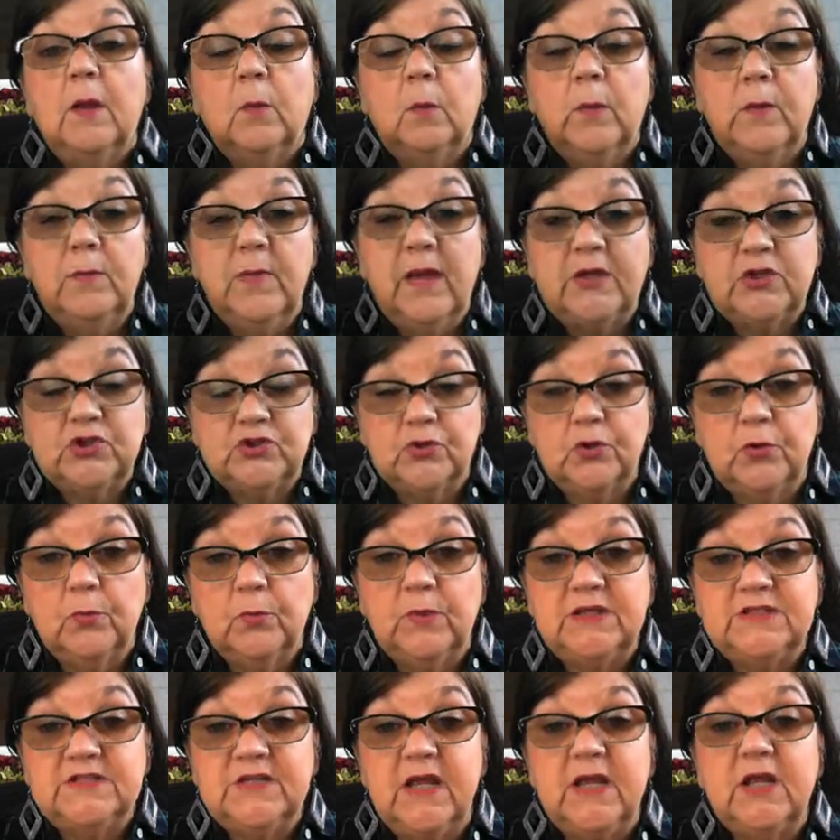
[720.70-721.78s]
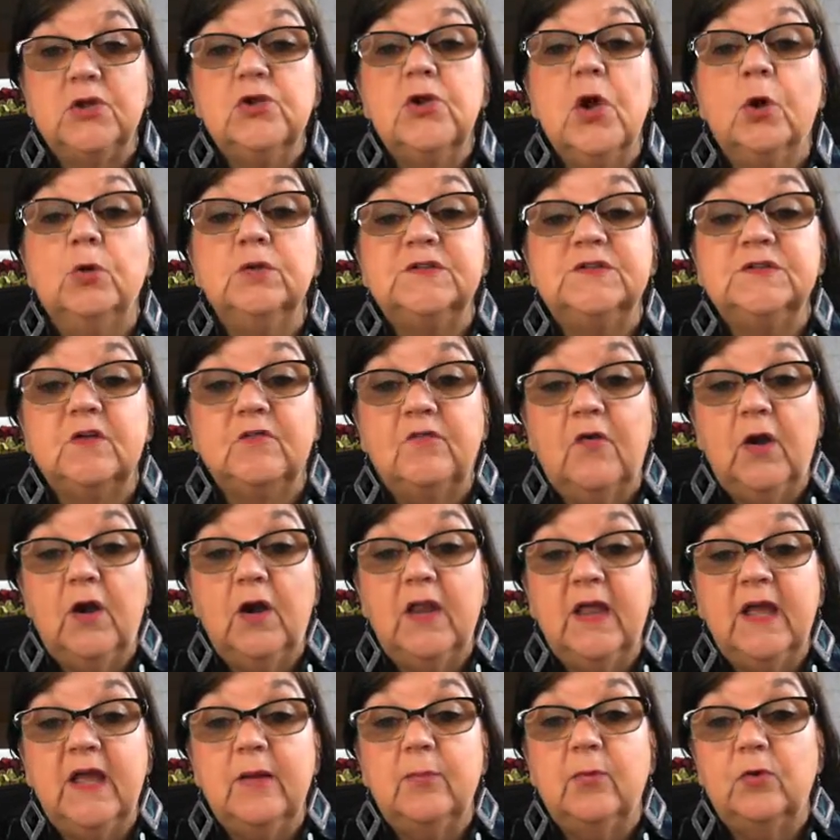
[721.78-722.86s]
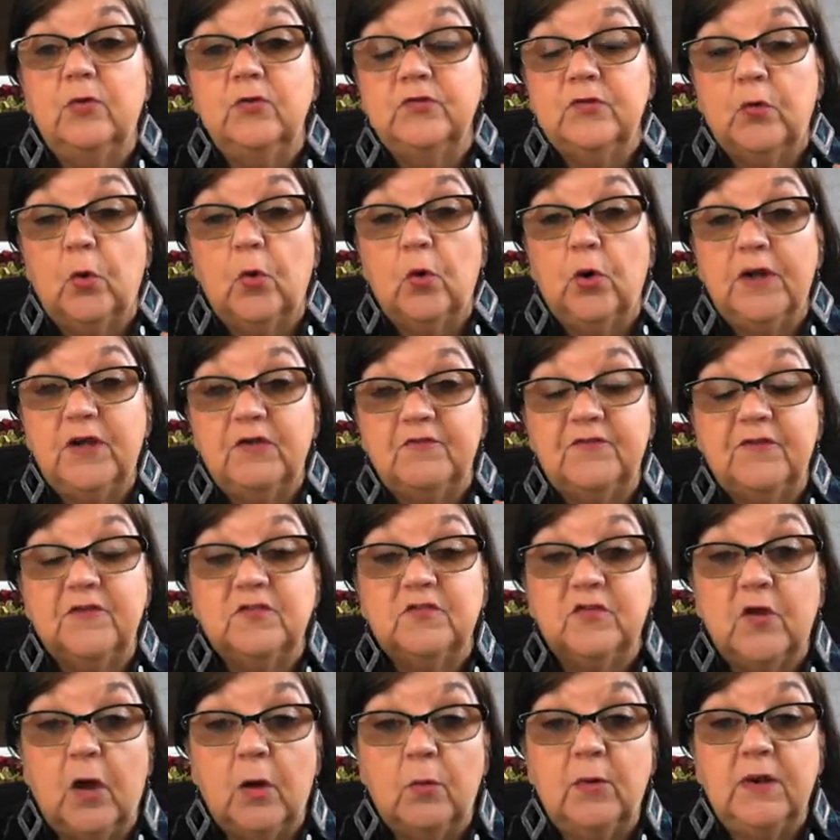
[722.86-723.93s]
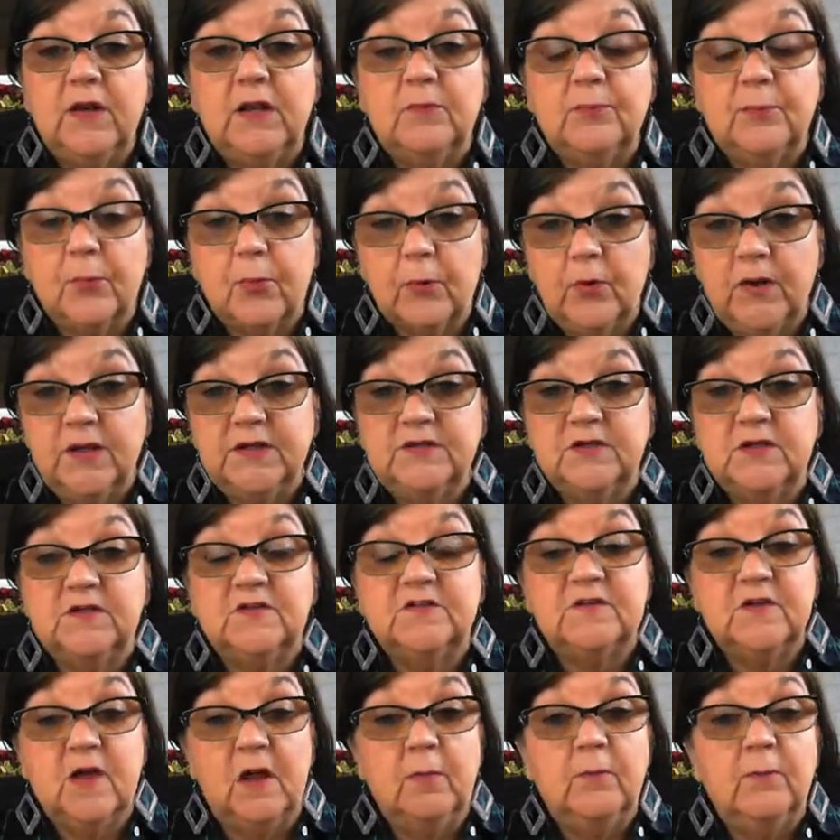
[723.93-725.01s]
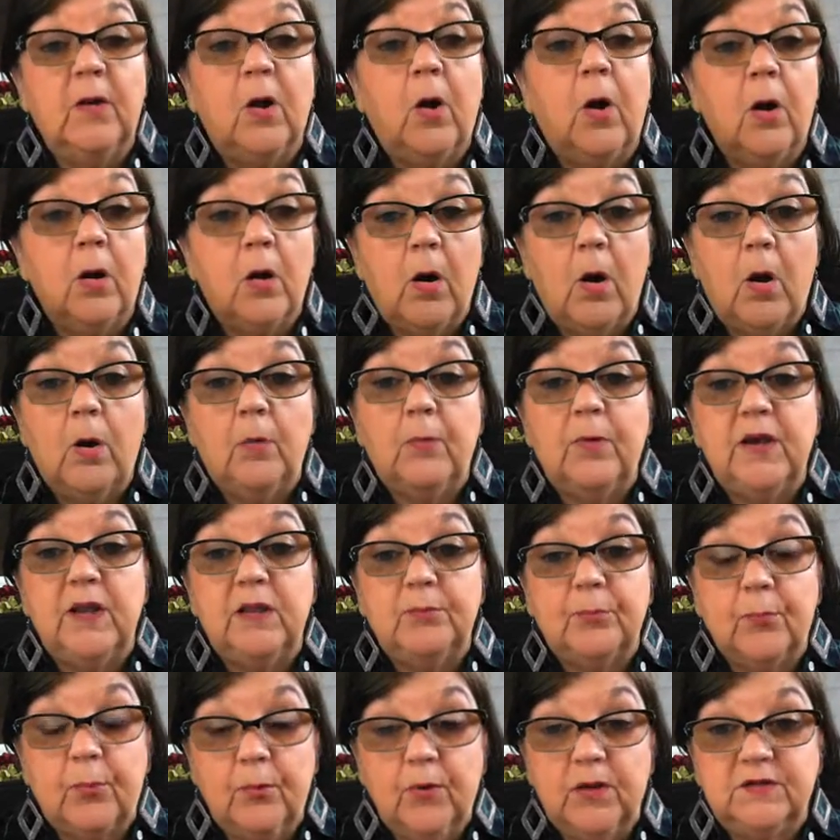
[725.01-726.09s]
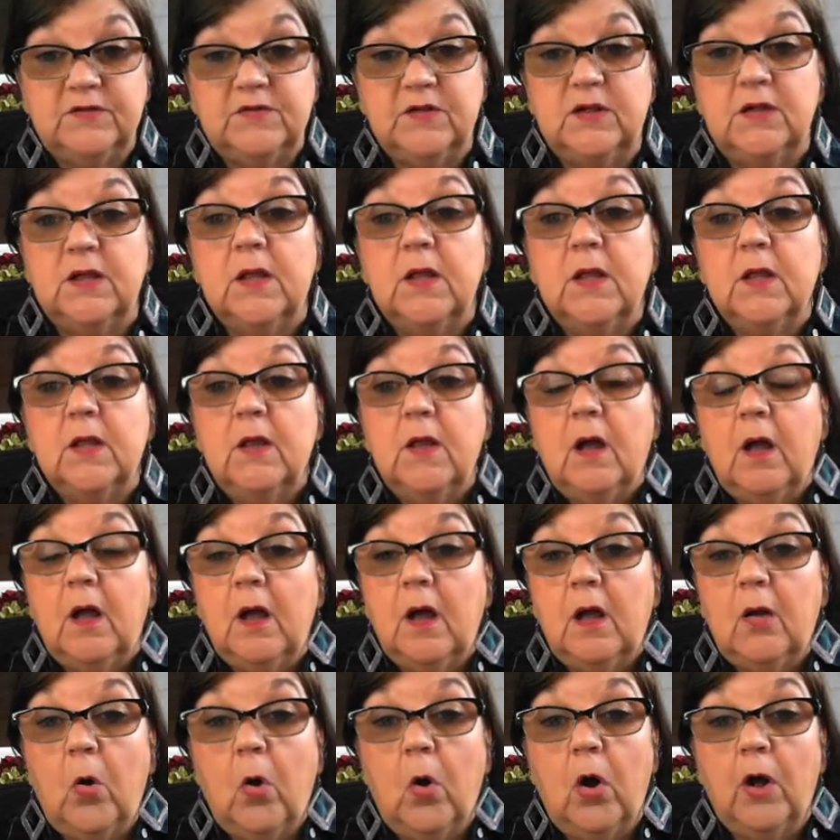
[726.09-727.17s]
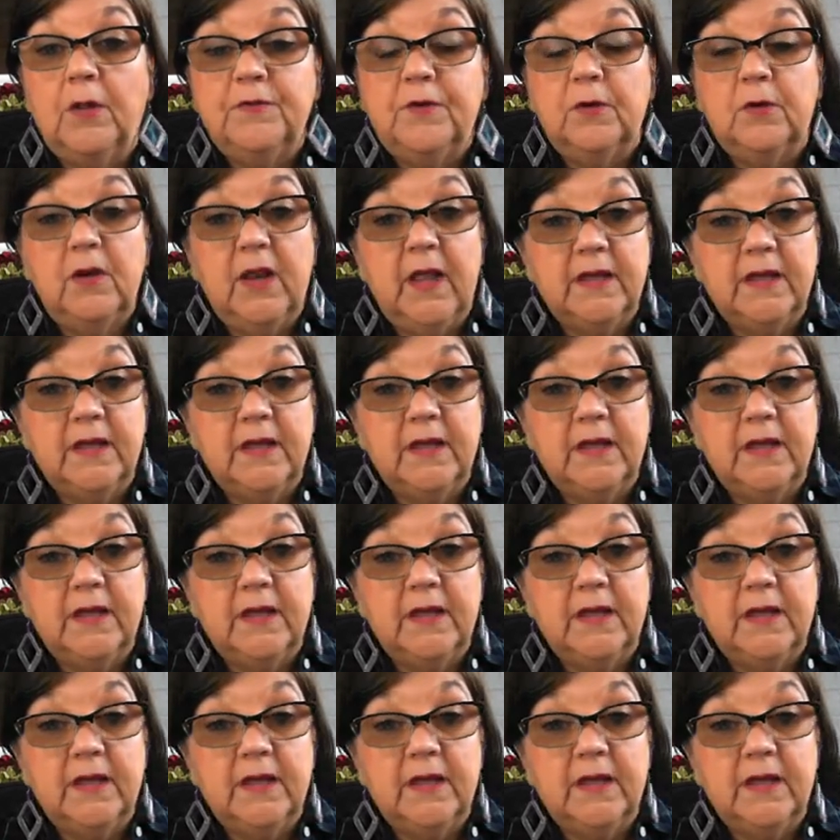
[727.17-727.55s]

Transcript: We make sure that we take notes of our labels, or if it's already printed, some are already printed on there.